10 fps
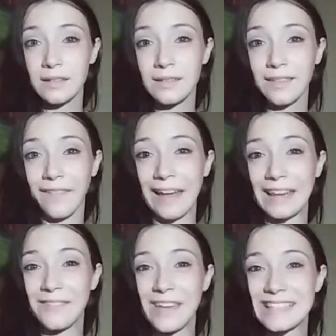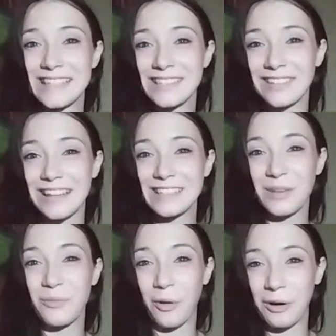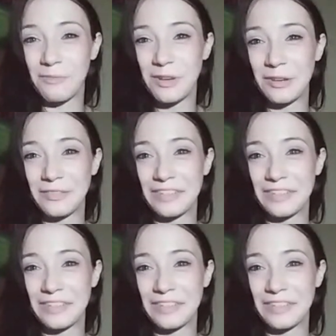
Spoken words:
The lighting makes this look like some horror movie.